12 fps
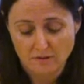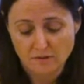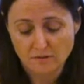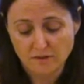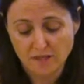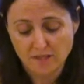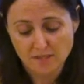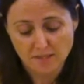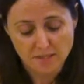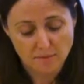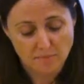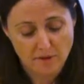Those seconds
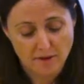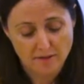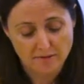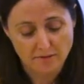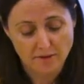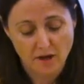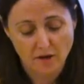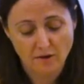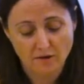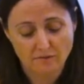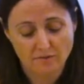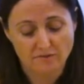tick by until the
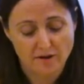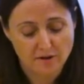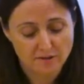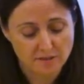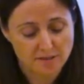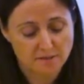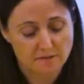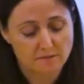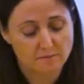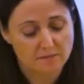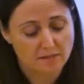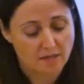hunger of the fire
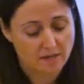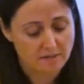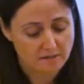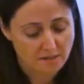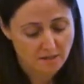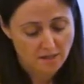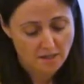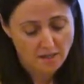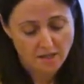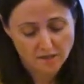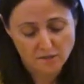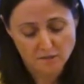subsides,
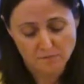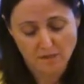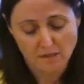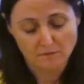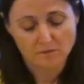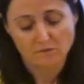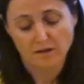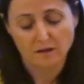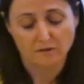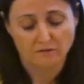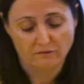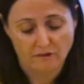and it just becomes a
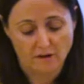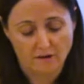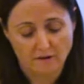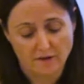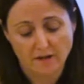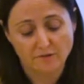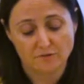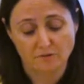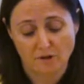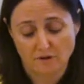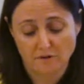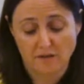regular fire, an extra
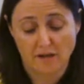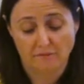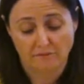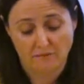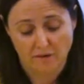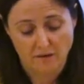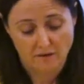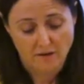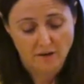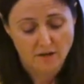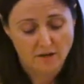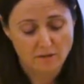large campfire,
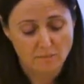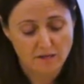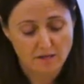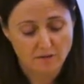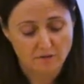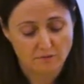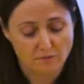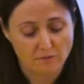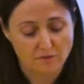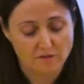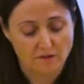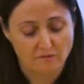and you begin to throw
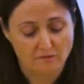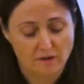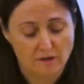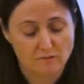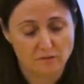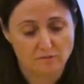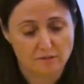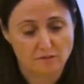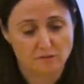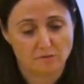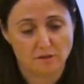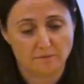the duff around you
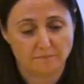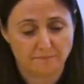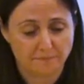into it.